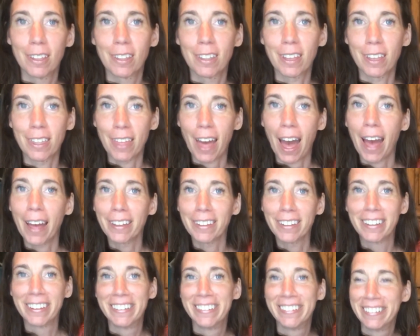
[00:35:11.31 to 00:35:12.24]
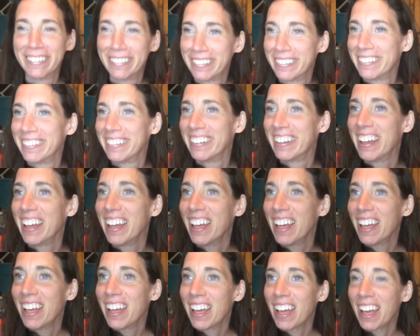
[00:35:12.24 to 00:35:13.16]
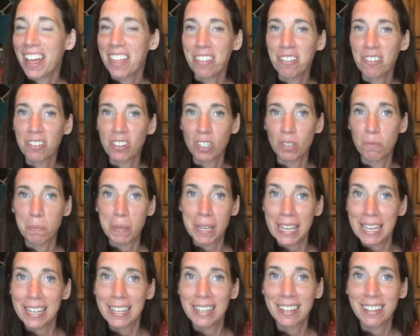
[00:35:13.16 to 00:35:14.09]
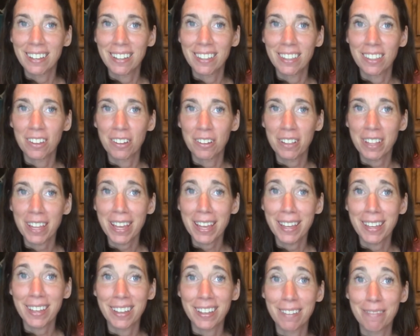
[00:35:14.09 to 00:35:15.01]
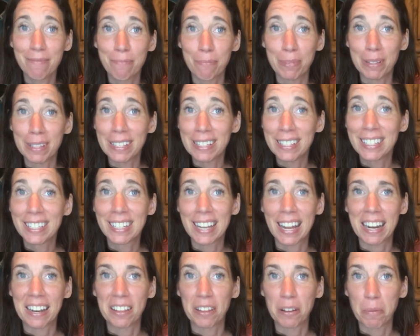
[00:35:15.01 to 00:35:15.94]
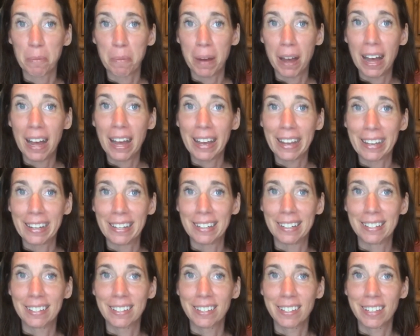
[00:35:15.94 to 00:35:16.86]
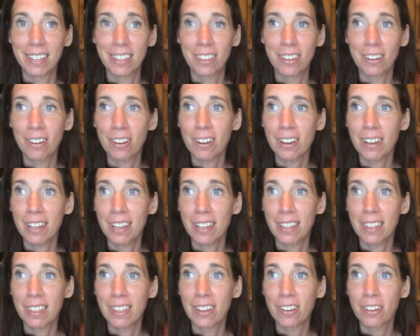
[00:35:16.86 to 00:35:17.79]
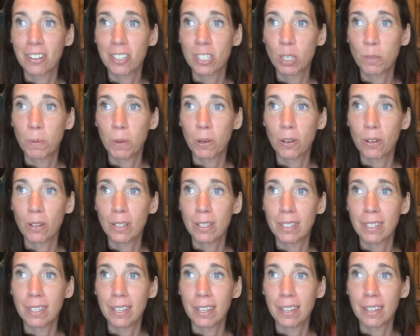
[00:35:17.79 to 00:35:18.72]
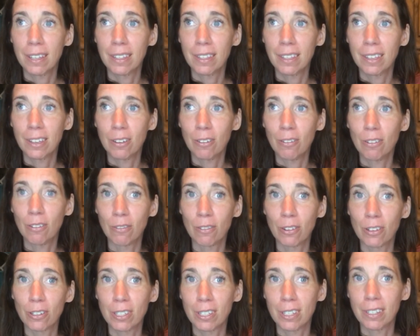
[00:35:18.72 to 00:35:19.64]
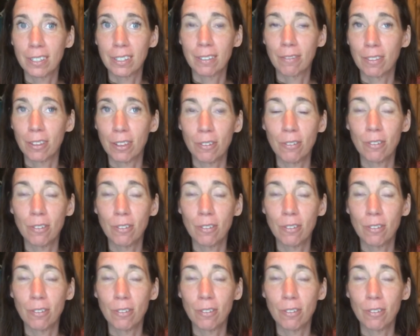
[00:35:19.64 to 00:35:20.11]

like that. And they're just they're like blissed out of their mind. Like they're experiencing the universes of